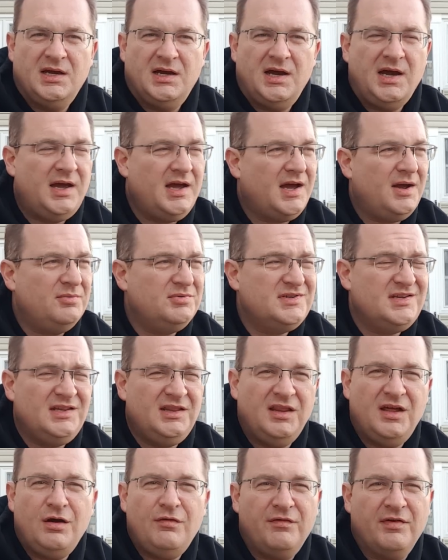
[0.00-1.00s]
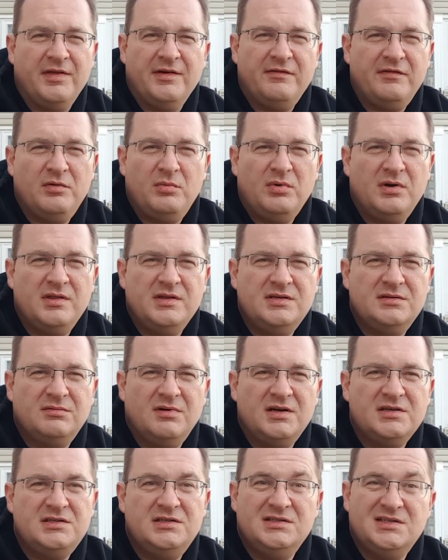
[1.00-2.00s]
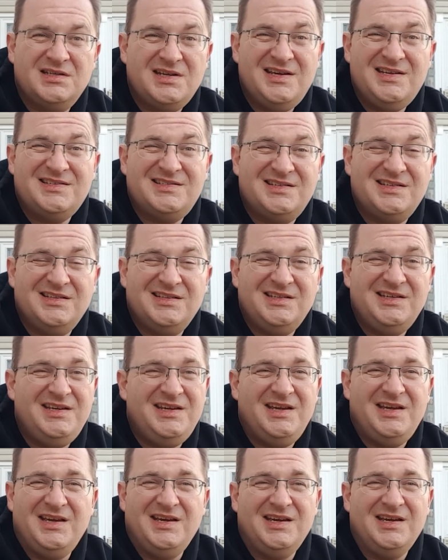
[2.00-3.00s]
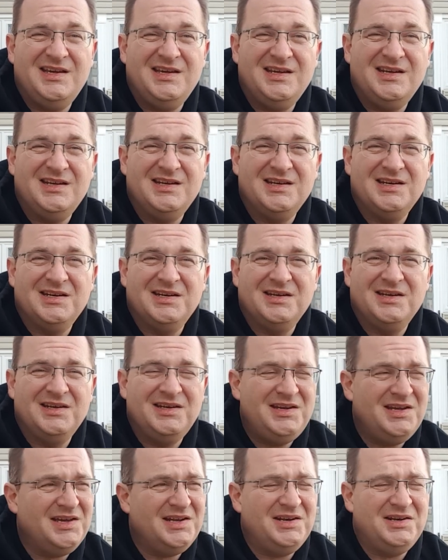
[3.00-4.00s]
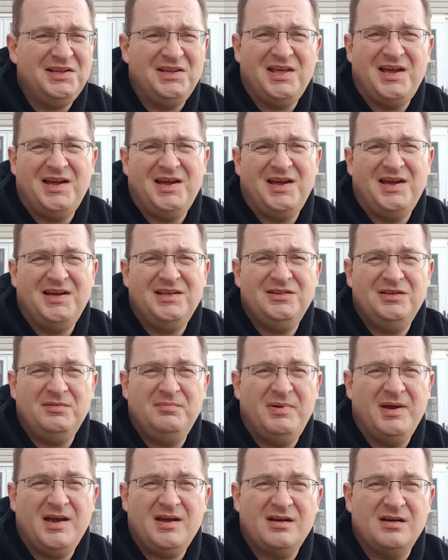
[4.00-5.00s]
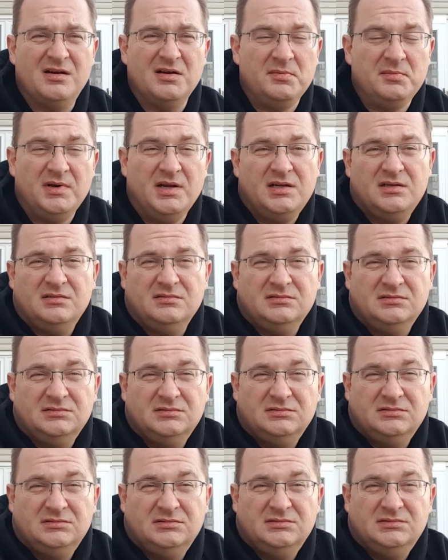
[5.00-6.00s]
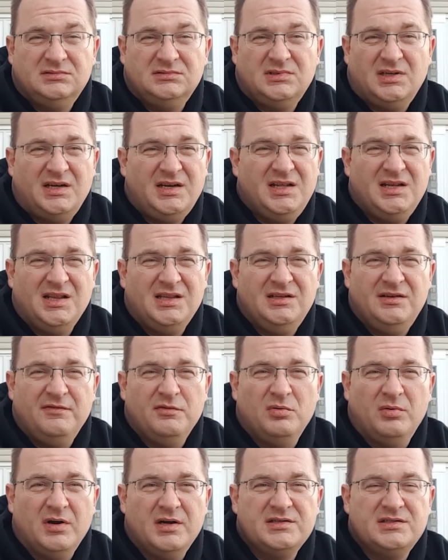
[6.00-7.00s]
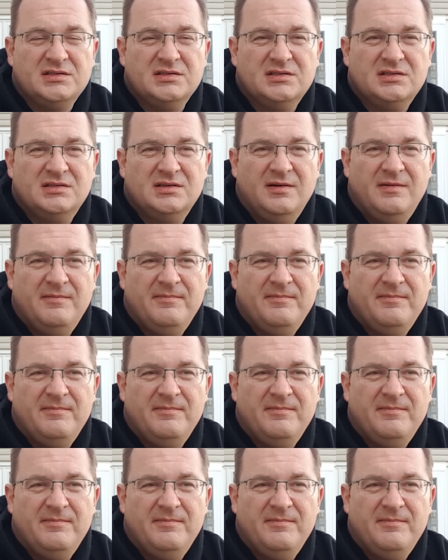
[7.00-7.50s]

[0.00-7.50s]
I was in love with every one of these watches instantly, and yet I look back on them now, I didn't love the watches.